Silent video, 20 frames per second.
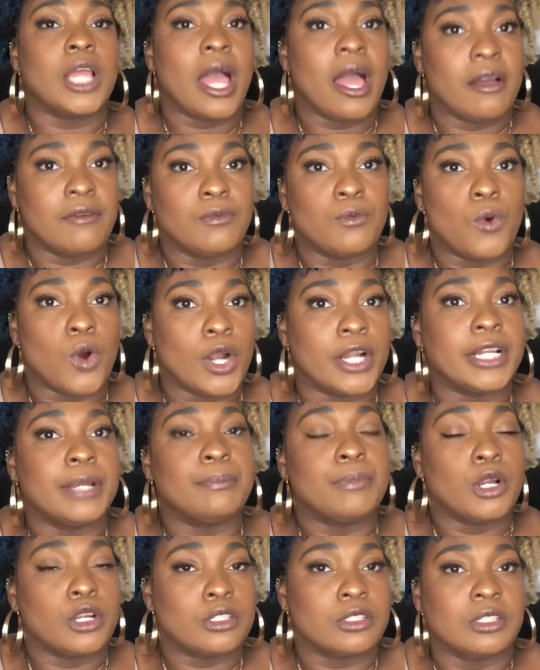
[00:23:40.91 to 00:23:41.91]
have worn in
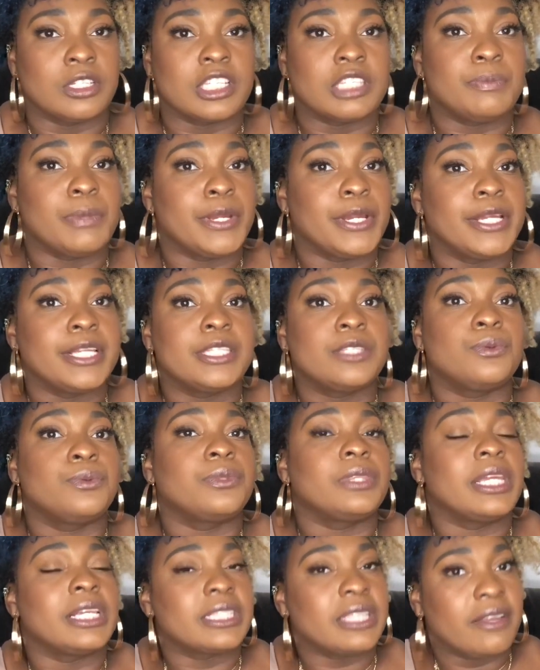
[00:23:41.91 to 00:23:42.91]
personal experience,
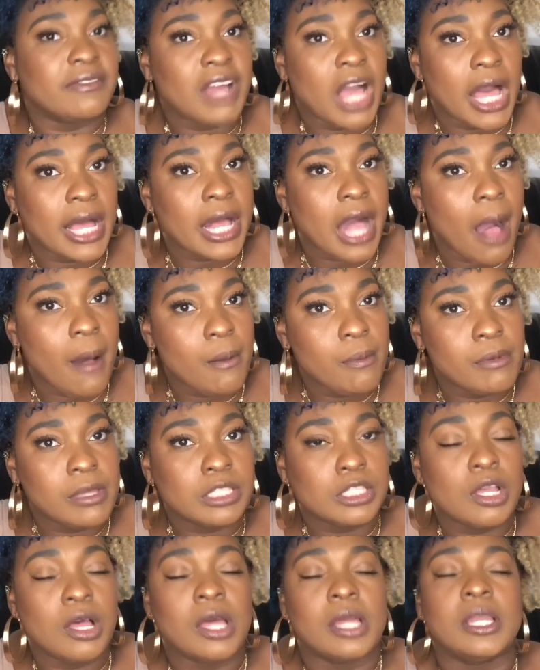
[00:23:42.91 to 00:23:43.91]
things I've gotten
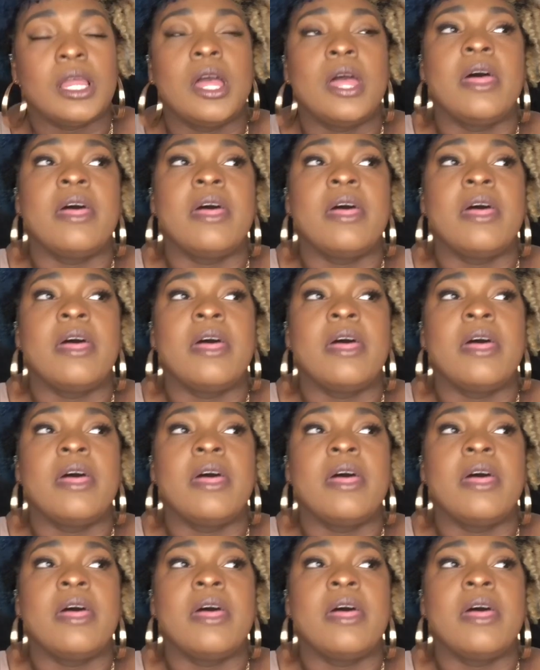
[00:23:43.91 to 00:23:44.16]
compliments on,